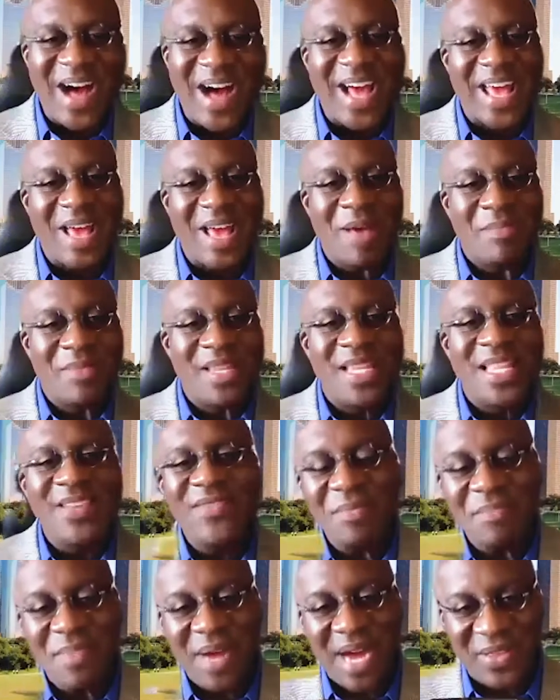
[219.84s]
am
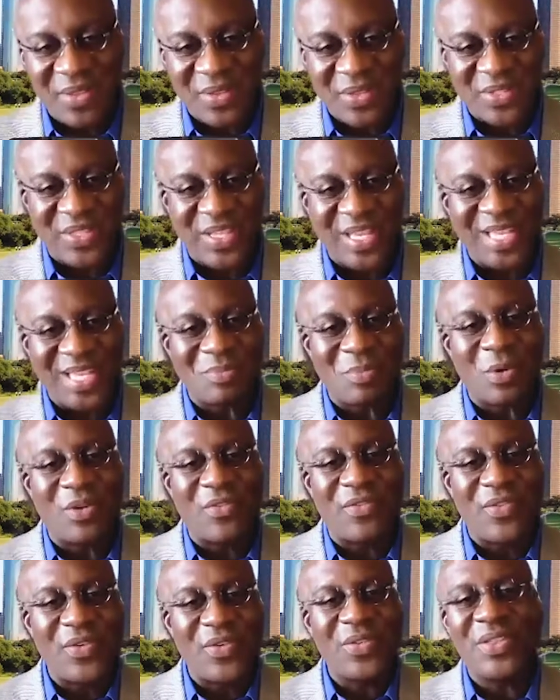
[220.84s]
living by those things more
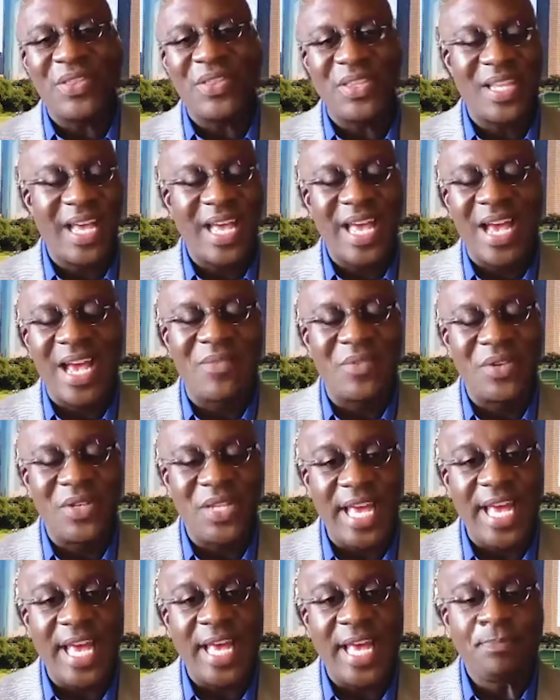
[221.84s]
fully than I ever
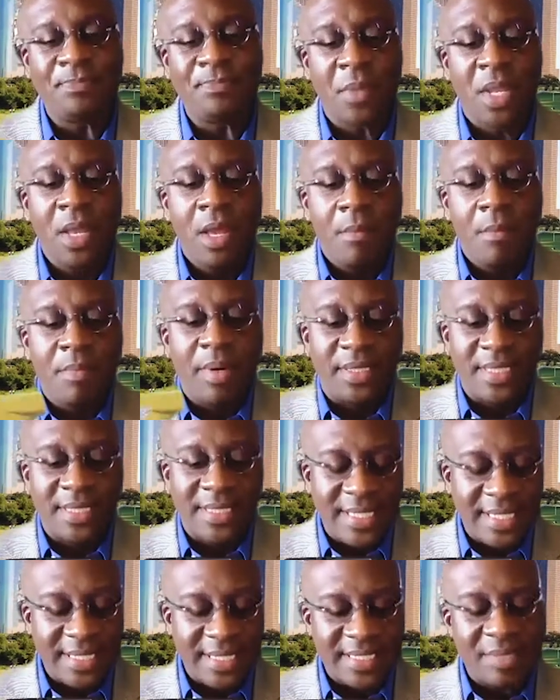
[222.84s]
did. But the
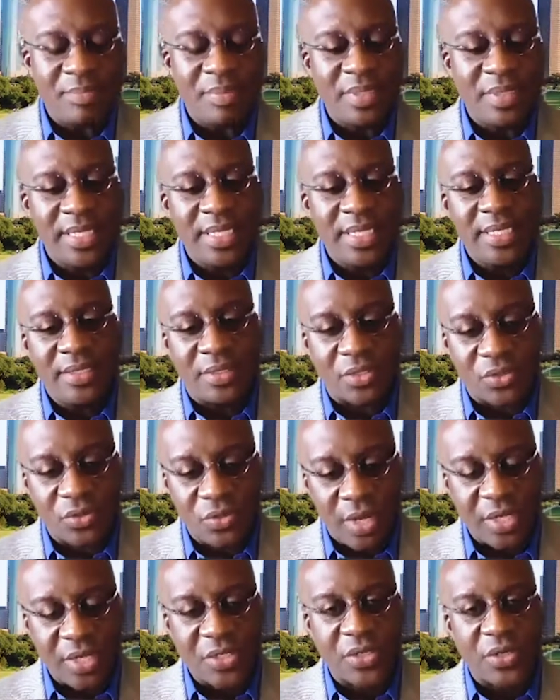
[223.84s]
discipline, the
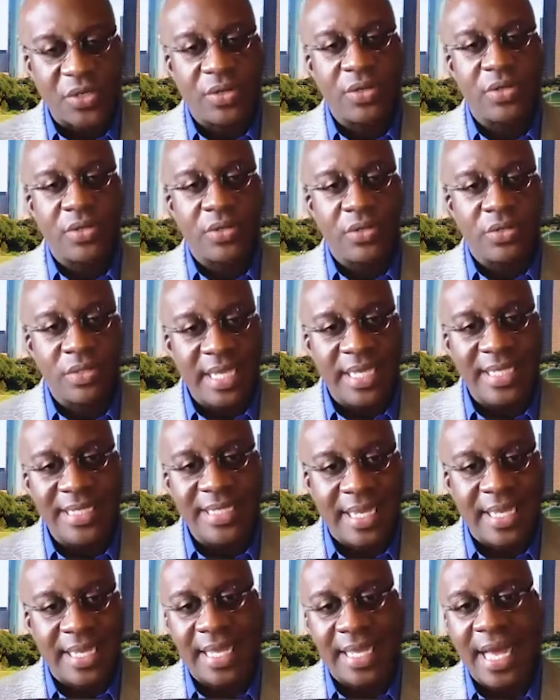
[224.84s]
structure, those things
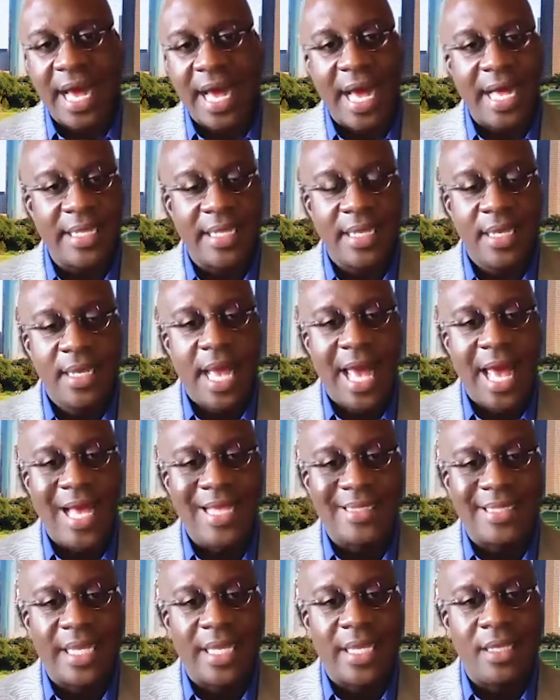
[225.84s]
I got
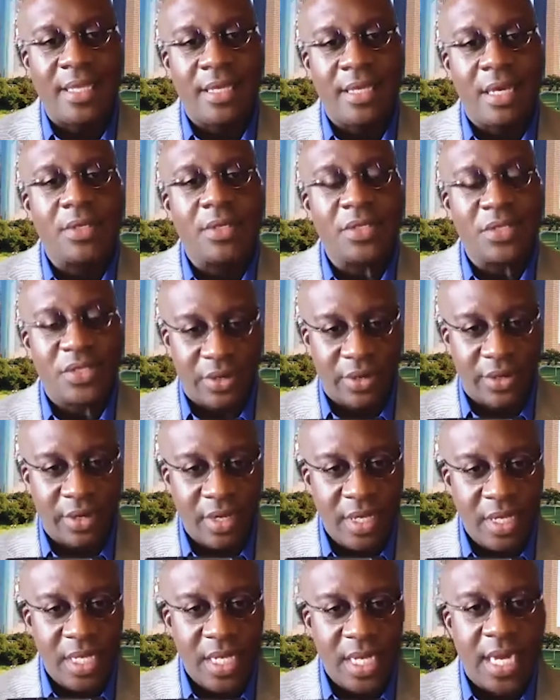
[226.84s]
as a youngster,
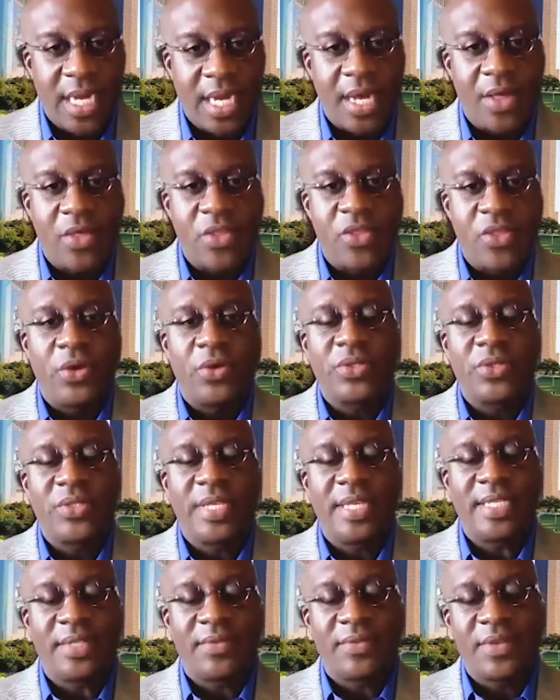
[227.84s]
those
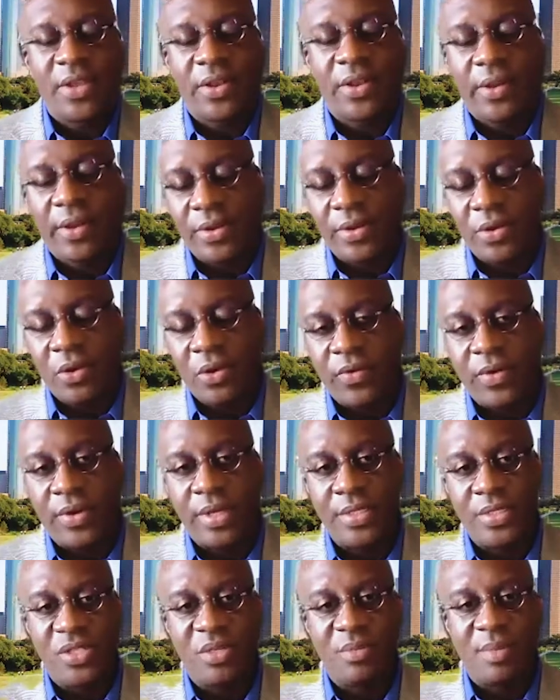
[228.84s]
things have carried over
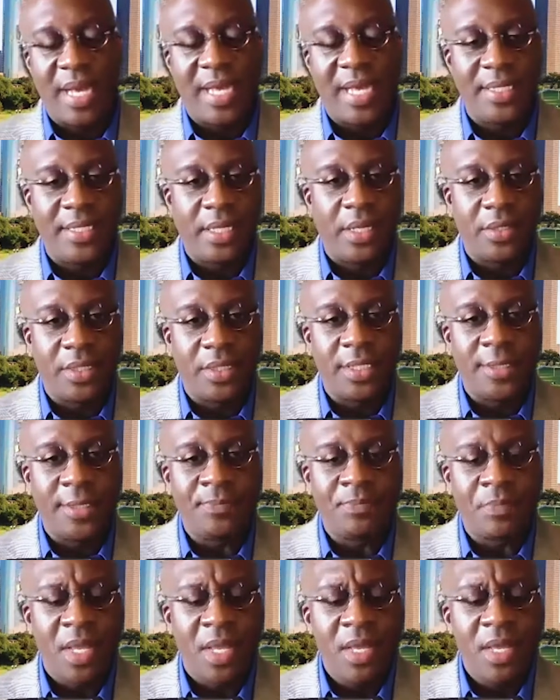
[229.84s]
into my adulthood.
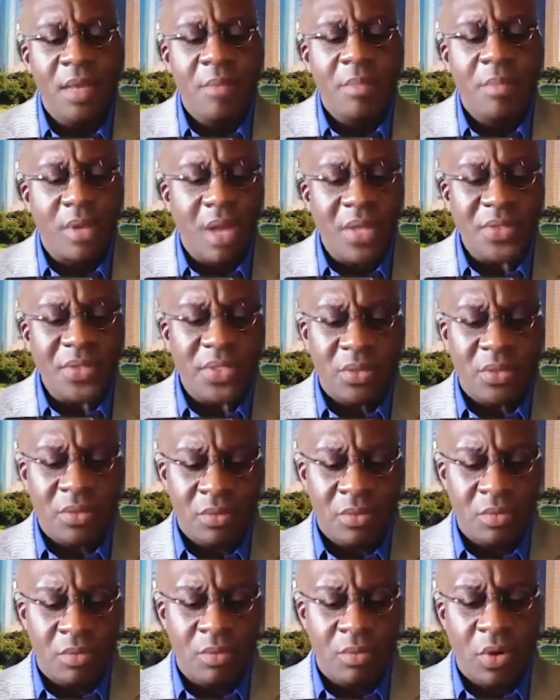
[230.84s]
But
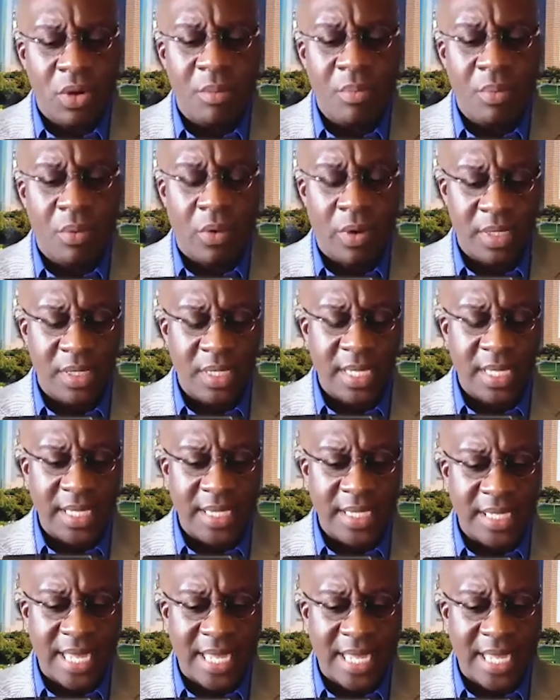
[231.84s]
also, more importantly,
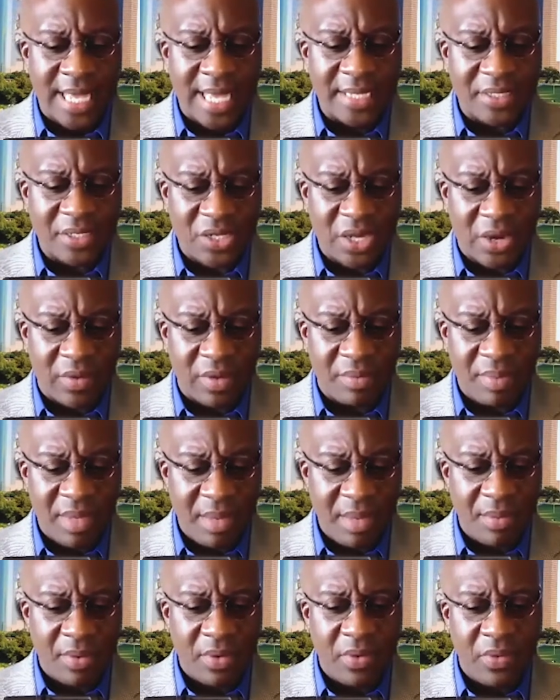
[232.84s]
that I like to share with
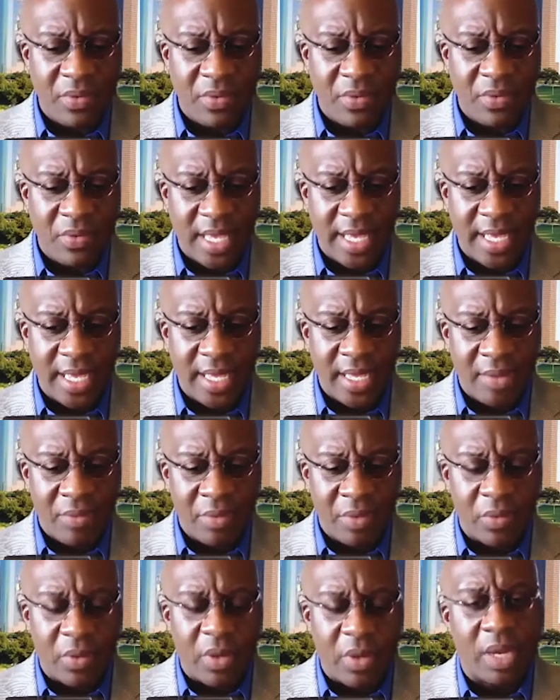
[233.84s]
people
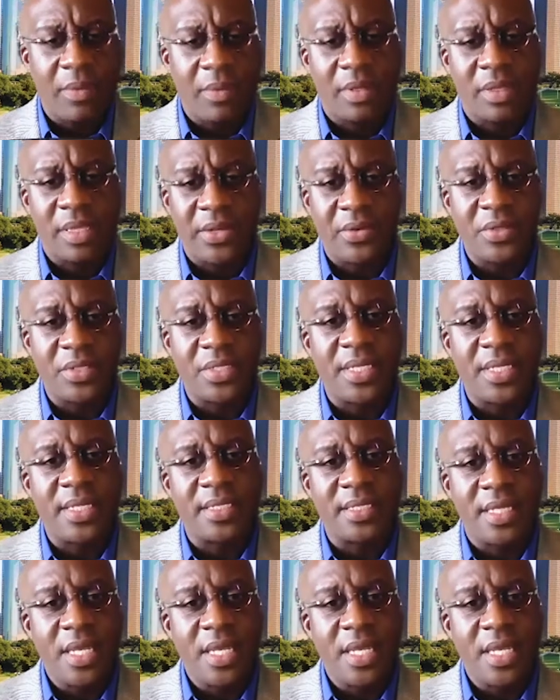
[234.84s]
when working with leaders is